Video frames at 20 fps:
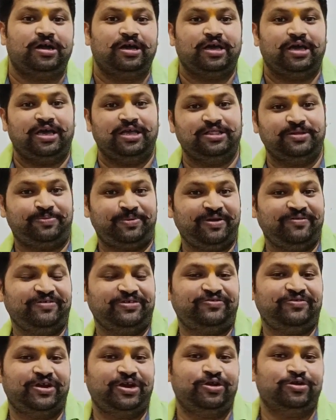In the previous
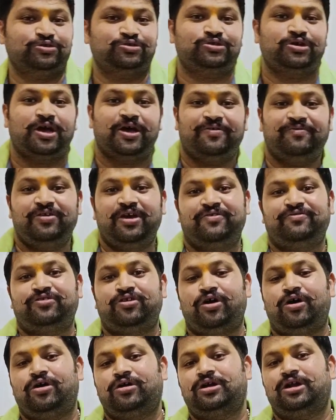videos, we have
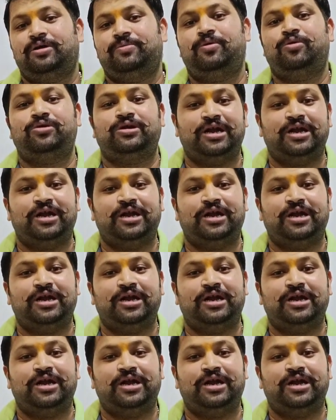talked about